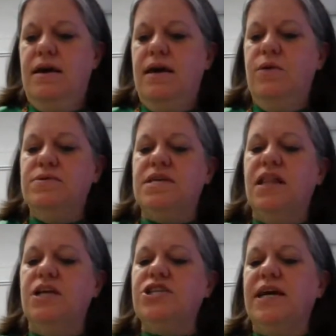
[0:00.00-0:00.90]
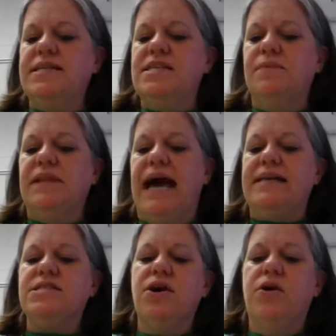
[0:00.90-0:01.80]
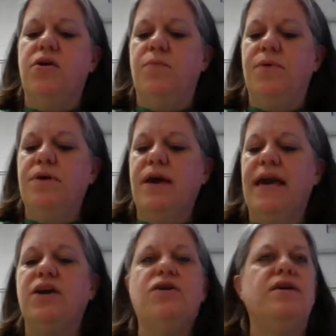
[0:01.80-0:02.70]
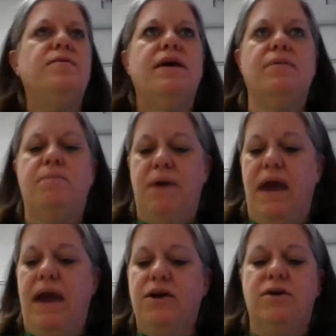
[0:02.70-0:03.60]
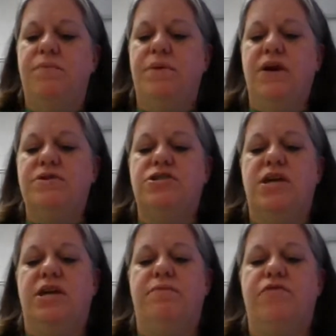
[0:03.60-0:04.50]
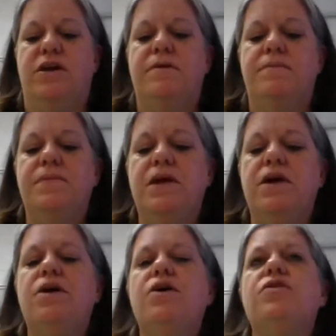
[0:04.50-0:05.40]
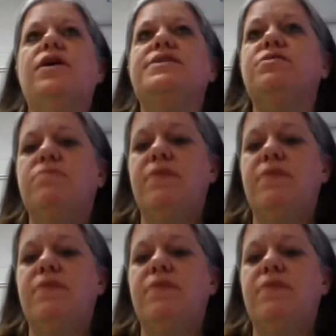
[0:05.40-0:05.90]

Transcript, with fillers: He was clutching at some last hope and couldn't ba- I couldn't bear to shake him free. Okay, so